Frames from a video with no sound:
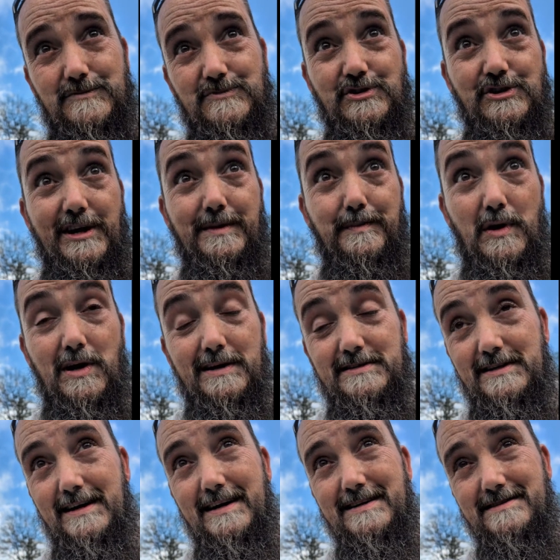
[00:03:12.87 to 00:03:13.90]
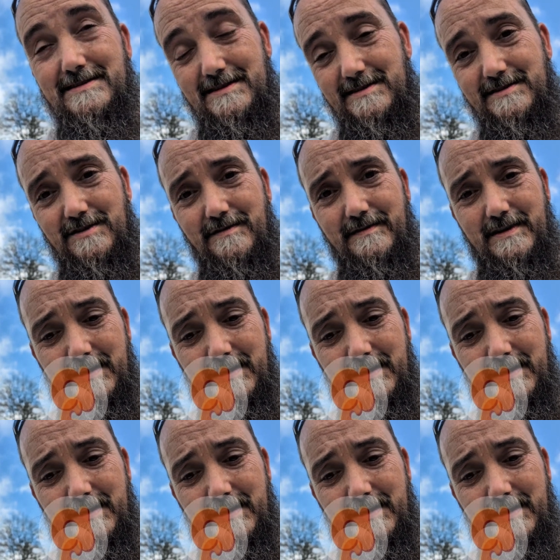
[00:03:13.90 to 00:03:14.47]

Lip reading: trick box, I guess it is over